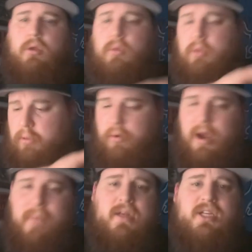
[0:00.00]
So
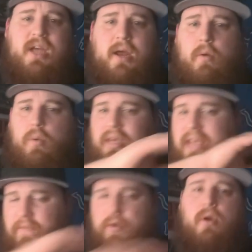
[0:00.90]
subscribe to the channel. We'll
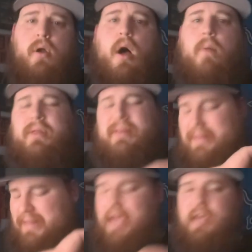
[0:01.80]
give you it all. But
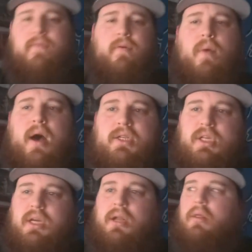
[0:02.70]
thank you for
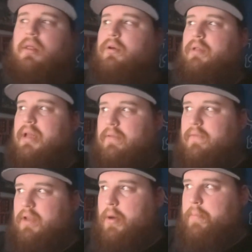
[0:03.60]
watching, and I'll see you in the next
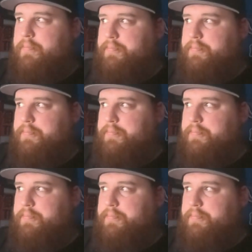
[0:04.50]
video.